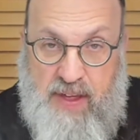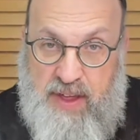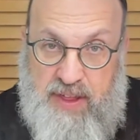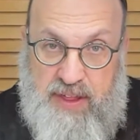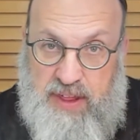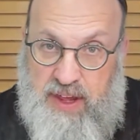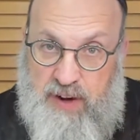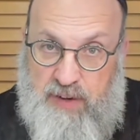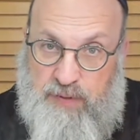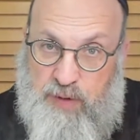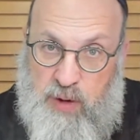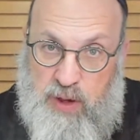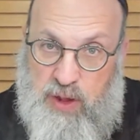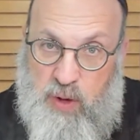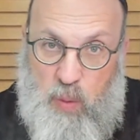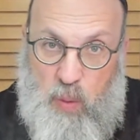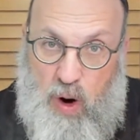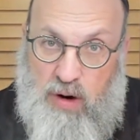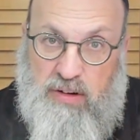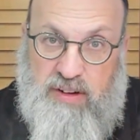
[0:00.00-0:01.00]
Therefore, there
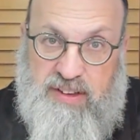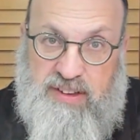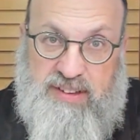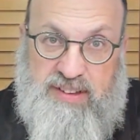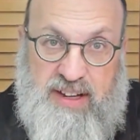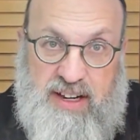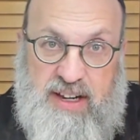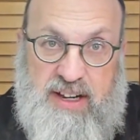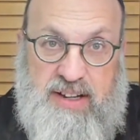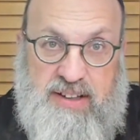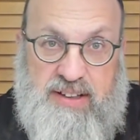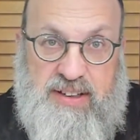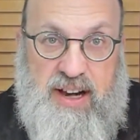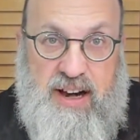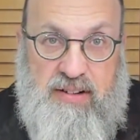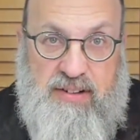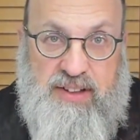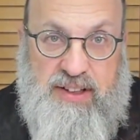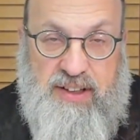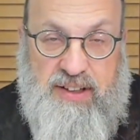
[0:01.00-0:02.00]
weren't cities in
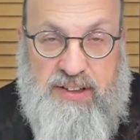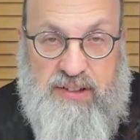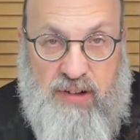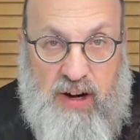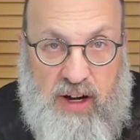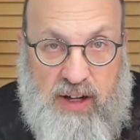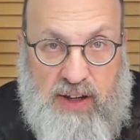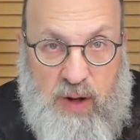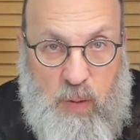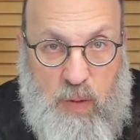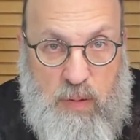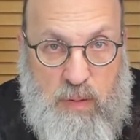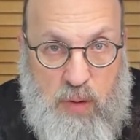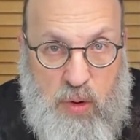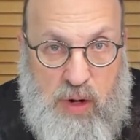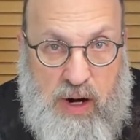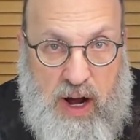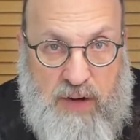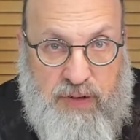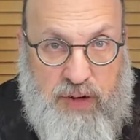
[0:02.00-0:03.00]
Eretz Yisrael that were
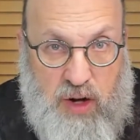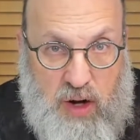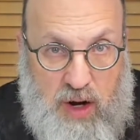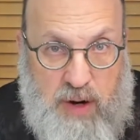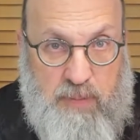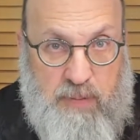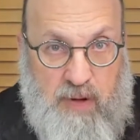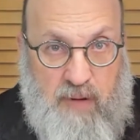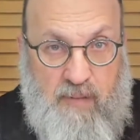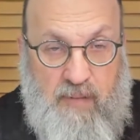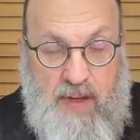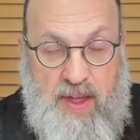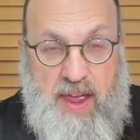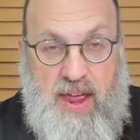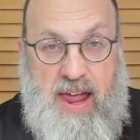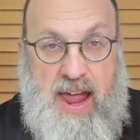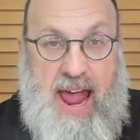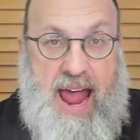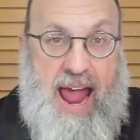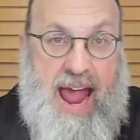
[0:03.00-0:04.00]
Mukaf Chayma.
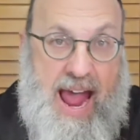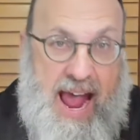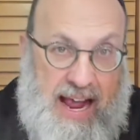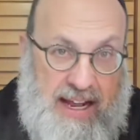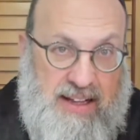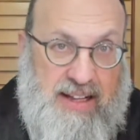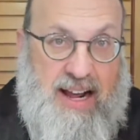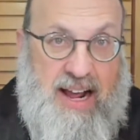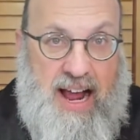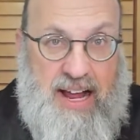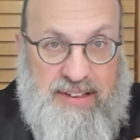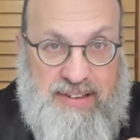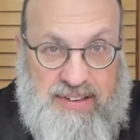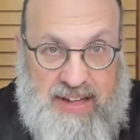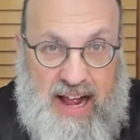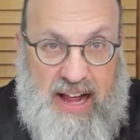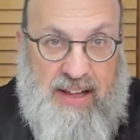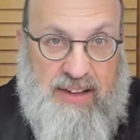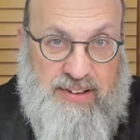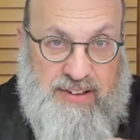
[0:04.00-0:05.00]
Had
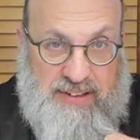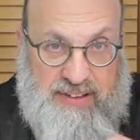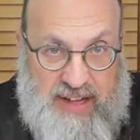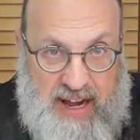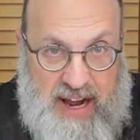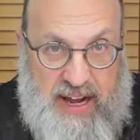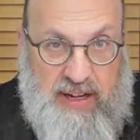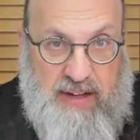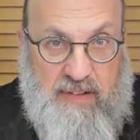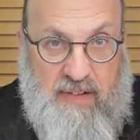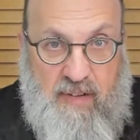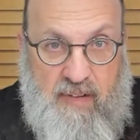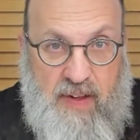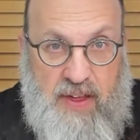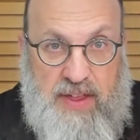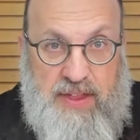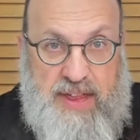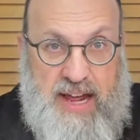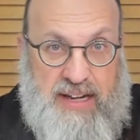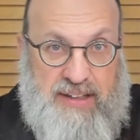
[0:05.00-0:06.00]
Chazal said
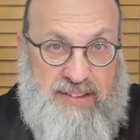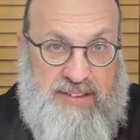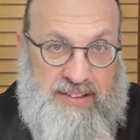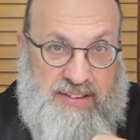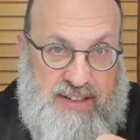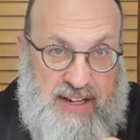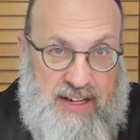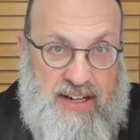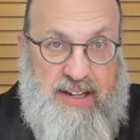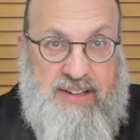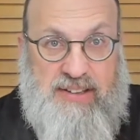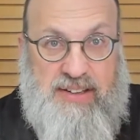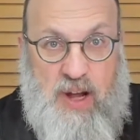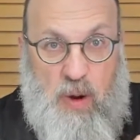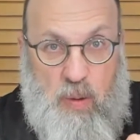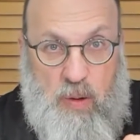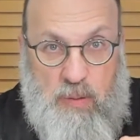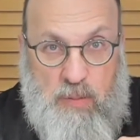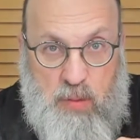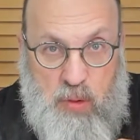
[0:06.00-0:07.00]
that cities
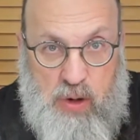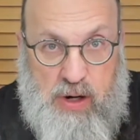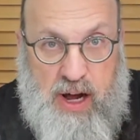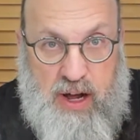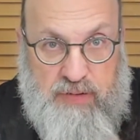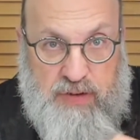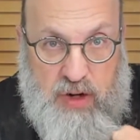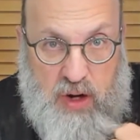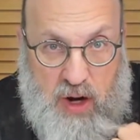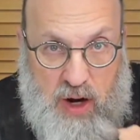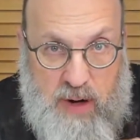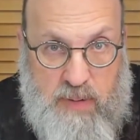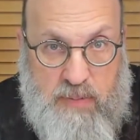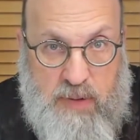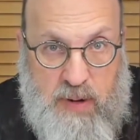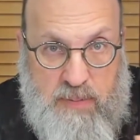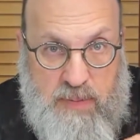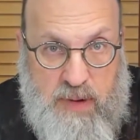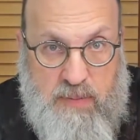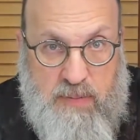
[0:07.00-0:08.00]
that were Mukaf
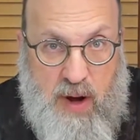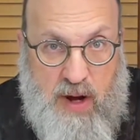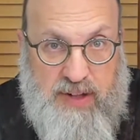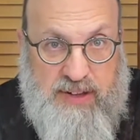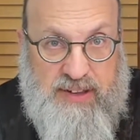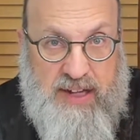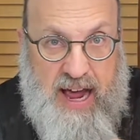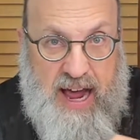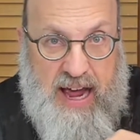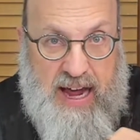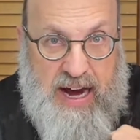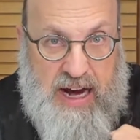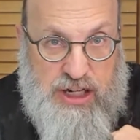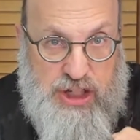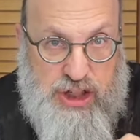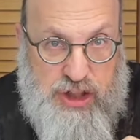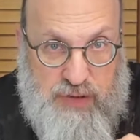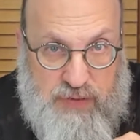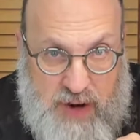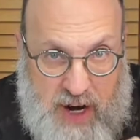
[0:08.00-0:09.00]
Chayma Mimois
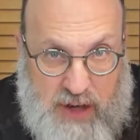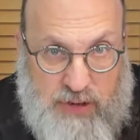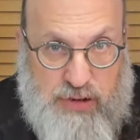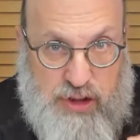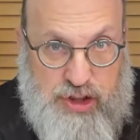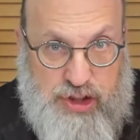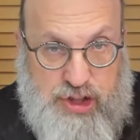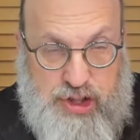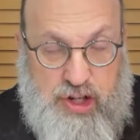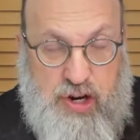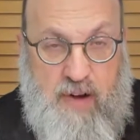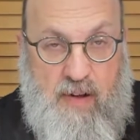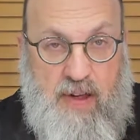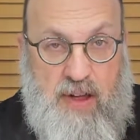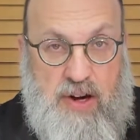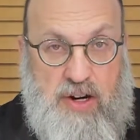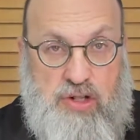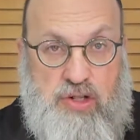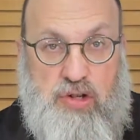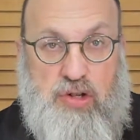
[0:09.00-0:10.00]
Achashverish
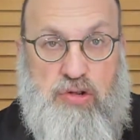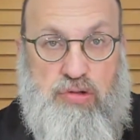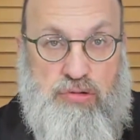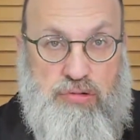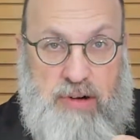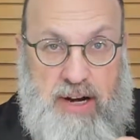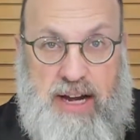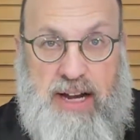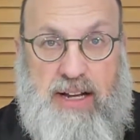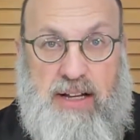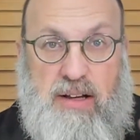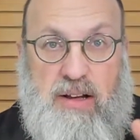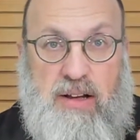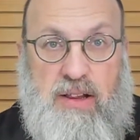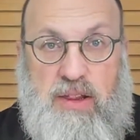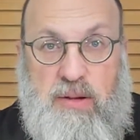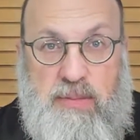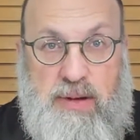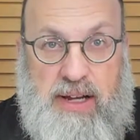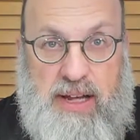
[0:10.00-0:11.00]
should read
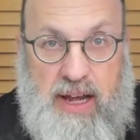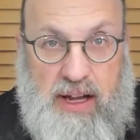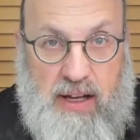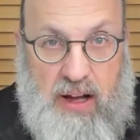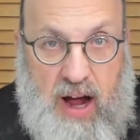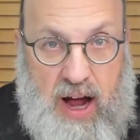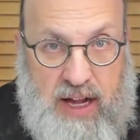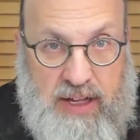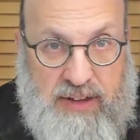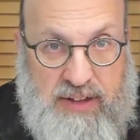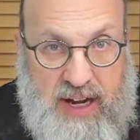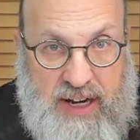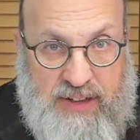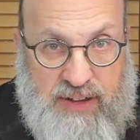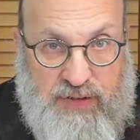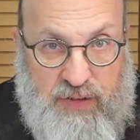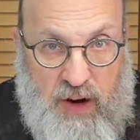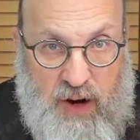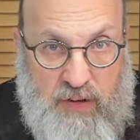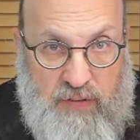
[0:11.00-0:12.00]
the Megillah on
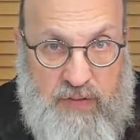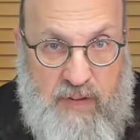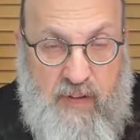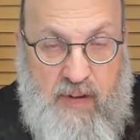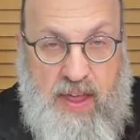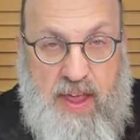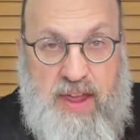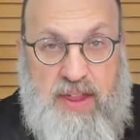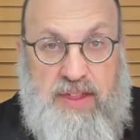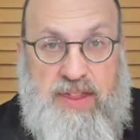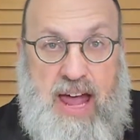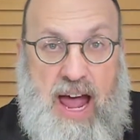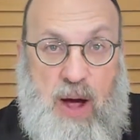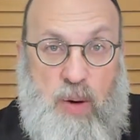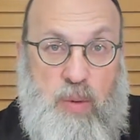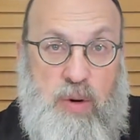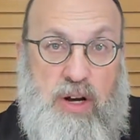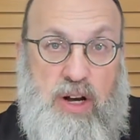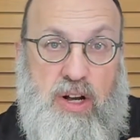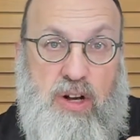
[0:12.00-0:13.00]
Tezvav.
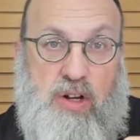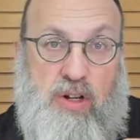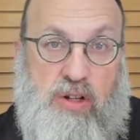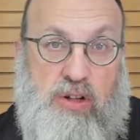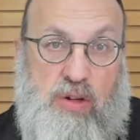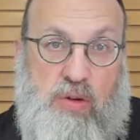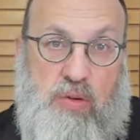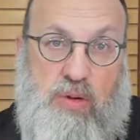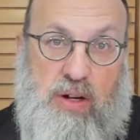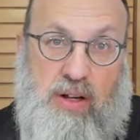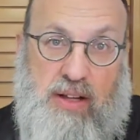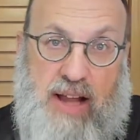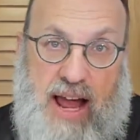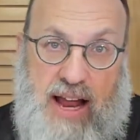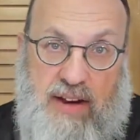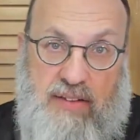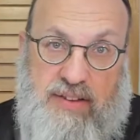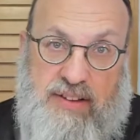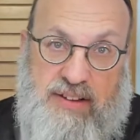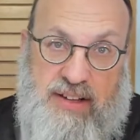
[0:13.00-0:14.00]
That would include a
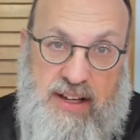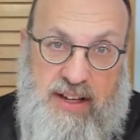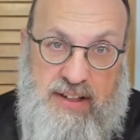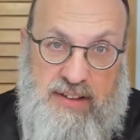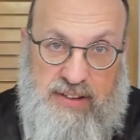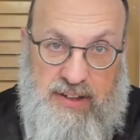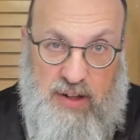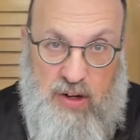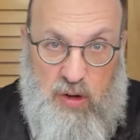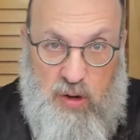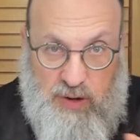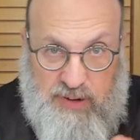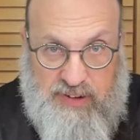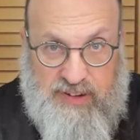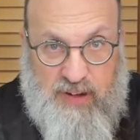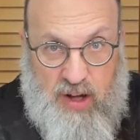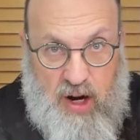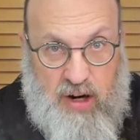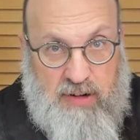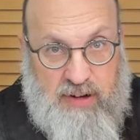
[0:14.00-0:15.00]
lot of cities in
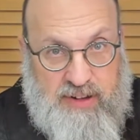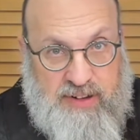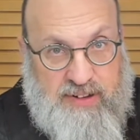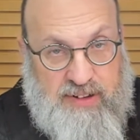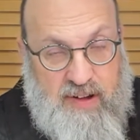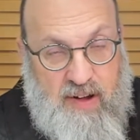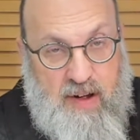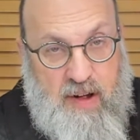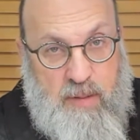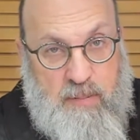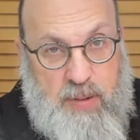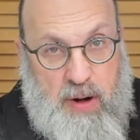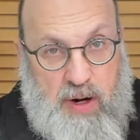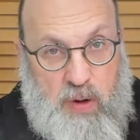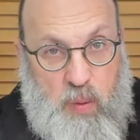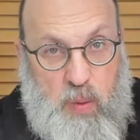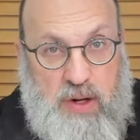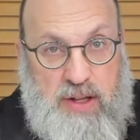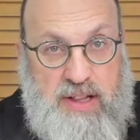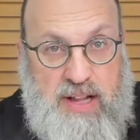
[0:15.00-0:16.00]
Chutzlaritz, but
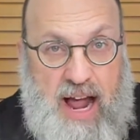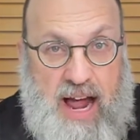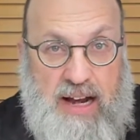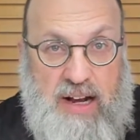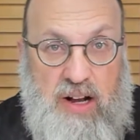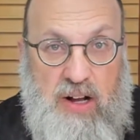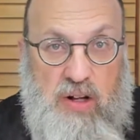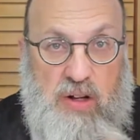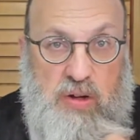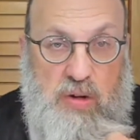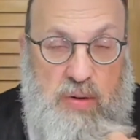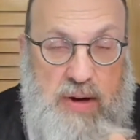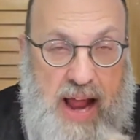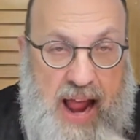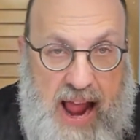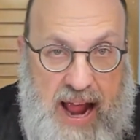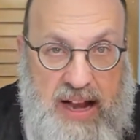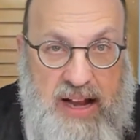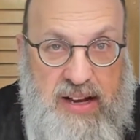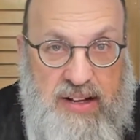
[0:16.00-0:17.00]
it would not include
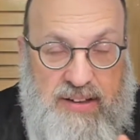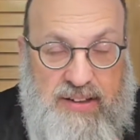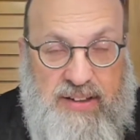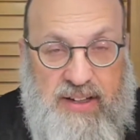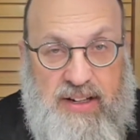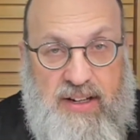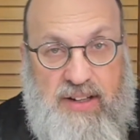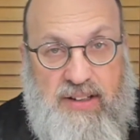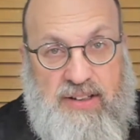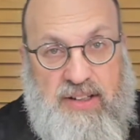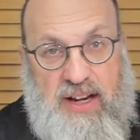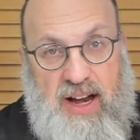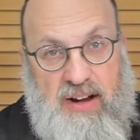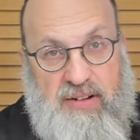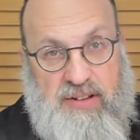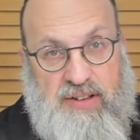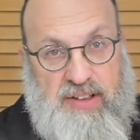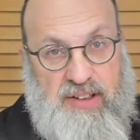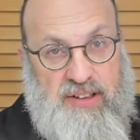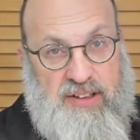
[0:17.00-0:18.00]
any cities in
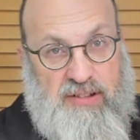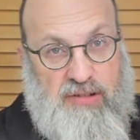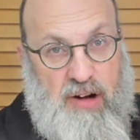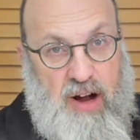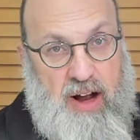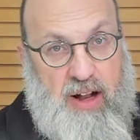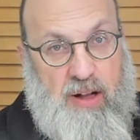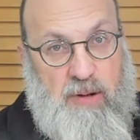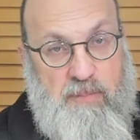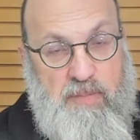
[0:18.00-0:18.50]
Eretz Yisrael.